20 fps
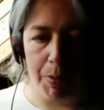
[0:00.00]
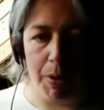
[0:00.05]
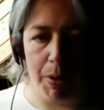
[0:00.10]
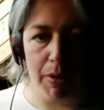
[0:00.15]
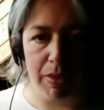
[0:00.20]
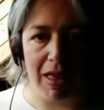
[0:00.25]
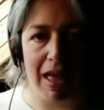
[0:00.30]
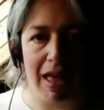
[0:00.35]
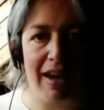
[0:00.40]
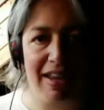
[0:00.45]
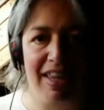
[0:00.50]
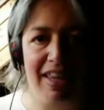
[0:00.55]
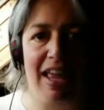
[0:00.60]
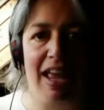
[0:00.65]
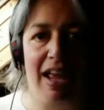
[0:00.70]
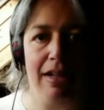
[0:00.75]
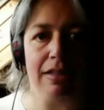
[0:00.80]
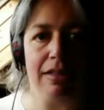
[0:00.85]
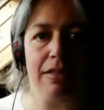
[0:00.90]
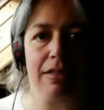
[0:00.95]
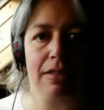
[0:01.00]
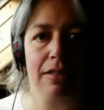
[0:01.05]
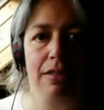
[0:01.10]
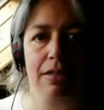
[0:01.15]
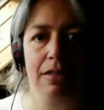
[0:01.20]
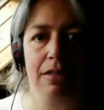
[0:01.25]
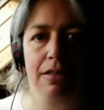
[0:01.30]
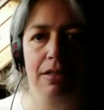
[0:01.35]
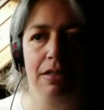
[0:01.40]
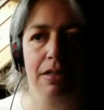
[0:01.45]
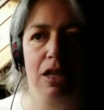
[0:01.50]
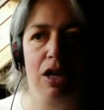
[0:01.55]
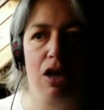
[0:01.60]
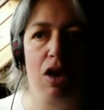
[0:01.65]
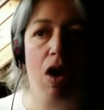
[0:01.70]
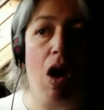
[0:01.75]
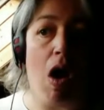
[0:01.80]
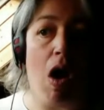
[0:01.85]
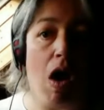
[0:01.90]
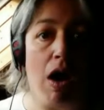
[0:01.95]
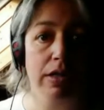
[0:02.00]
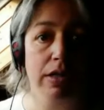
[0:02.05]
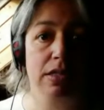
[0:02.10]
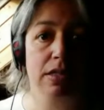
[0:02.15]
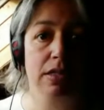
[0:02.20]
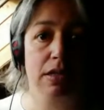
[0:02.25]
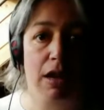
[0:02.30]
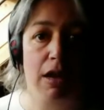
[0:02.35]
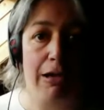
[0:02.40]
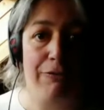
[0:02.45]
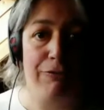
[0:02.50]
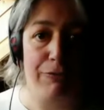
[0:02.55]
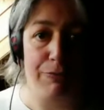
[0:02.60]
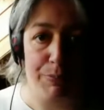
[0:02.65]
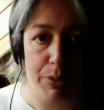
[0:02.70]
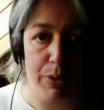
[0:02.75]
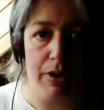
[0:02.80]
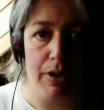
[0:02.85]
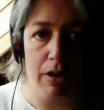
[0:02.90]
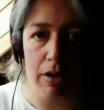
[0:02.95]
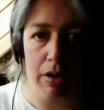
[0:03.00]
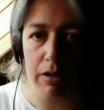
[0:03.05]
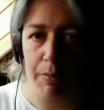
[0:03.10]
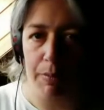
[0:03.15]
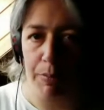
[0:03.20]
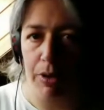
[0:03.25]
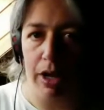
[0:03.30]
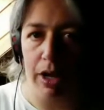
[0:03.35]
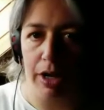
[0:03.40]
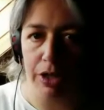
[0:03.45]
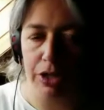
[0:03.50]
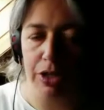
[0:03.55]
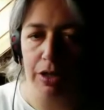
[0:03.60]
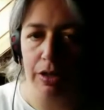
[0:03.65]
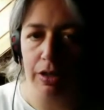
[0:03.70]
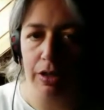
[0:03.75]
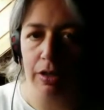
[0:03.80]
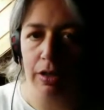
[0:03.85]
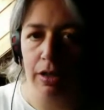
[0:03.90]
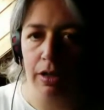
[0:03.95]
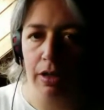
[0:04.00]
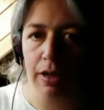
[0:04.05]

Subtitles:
put that against the cost of putting on the production.